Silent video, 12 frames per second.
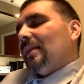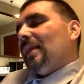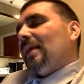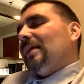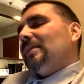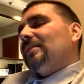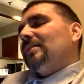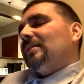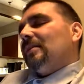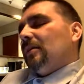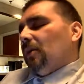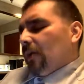The thing is,
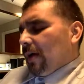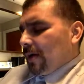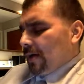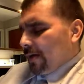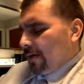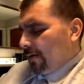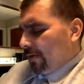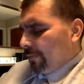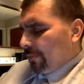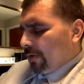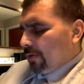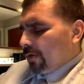oh yeah, yeah, yeah. I
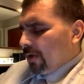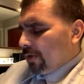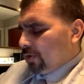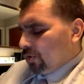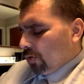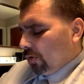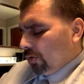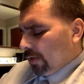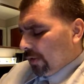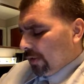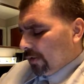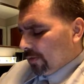mean, you get a troll
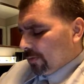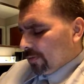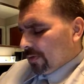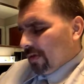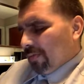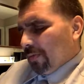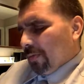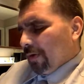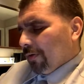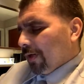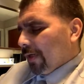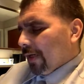in or some stuff, but we
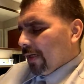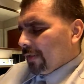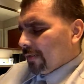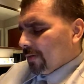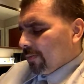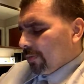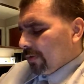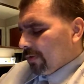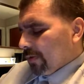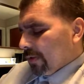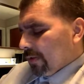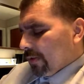don't engage in the
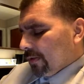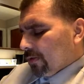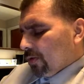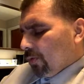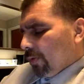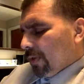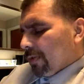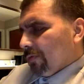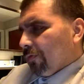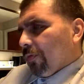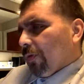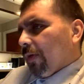bullshit. There's no
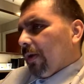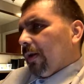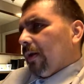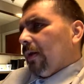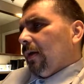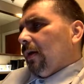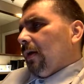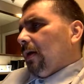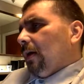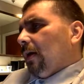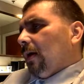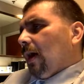reason for it.
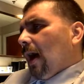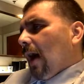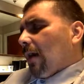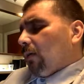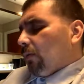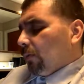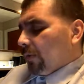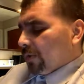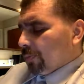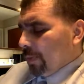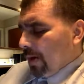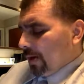I don't
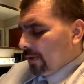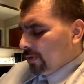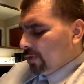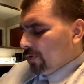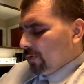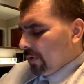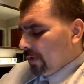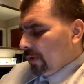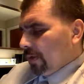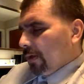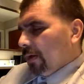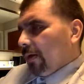respond to
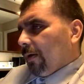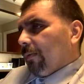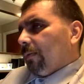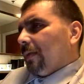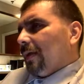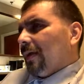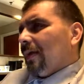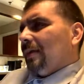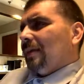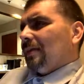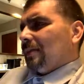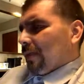it.
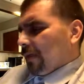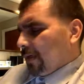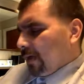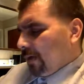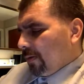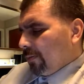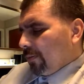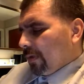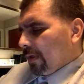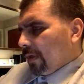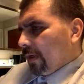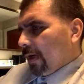It doesn't come,
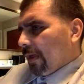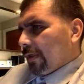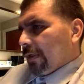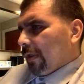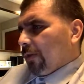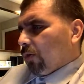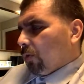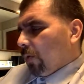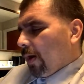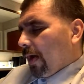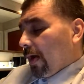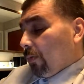but either
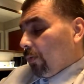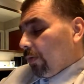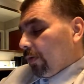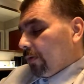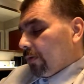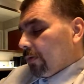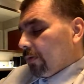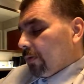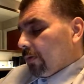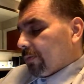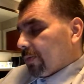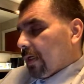way, I wouldn't.
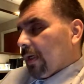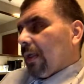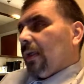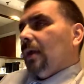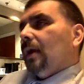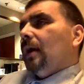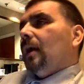You know what I'm saying?